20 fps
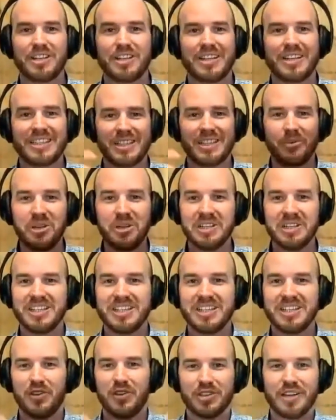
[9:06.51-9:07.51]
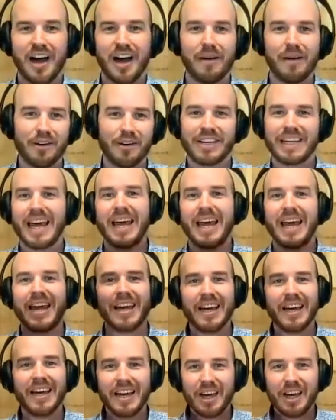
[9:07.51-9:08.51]
Because in real estate, if you stop for a day,
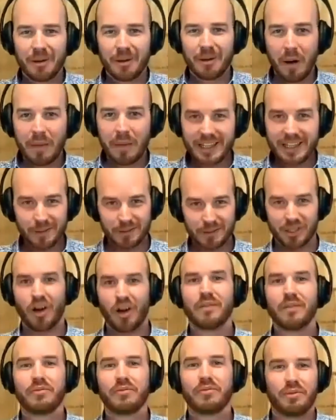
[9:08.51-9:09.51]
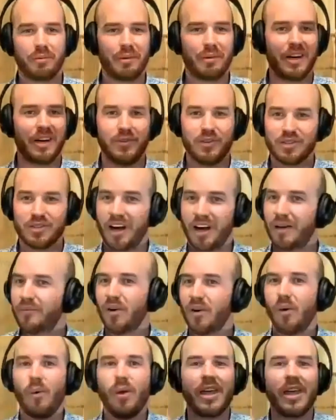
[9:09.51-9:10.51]
your momentum's gone for 3. If you stop for
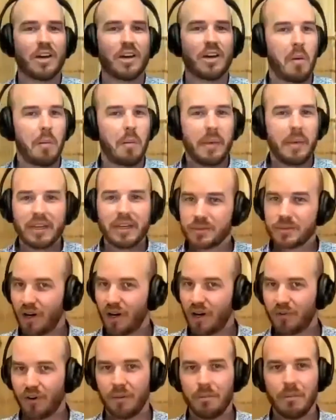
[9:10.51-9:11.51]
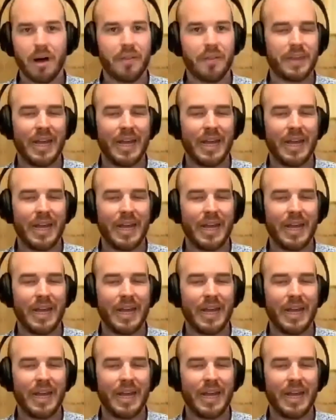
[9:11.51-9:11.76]
a week, your momentum's gone for a month.